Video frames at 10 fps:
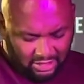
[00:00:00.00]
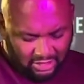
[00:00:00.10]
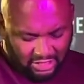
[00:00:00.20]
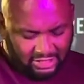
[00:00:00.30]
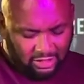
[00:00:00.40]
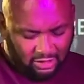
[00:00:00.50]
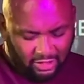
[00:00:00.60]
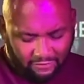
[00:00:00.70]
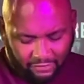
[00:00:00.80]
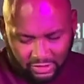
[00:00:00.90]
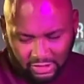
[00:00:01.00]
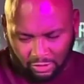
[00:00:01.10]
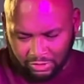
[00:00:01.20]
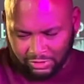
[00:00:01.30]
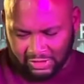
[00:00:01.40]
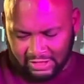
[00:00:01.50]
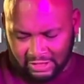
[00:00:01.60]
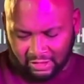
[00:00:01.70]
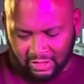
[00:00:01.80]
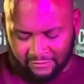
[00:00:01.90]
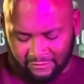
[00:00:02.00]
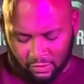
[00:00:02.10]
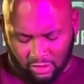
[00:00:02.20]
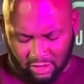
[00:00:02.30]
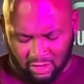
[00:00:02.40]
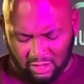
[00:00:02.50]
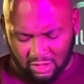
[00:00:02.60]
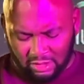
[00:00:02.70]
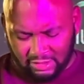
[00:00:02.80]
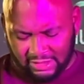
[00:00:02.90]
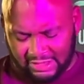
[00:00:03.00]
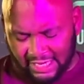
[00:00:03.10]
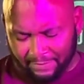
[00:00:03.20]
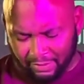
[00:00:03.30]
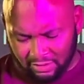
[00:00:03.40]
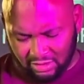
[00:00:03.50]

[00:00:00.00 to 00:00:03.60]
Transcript: He's looking for soldiers. He's looking for disciples.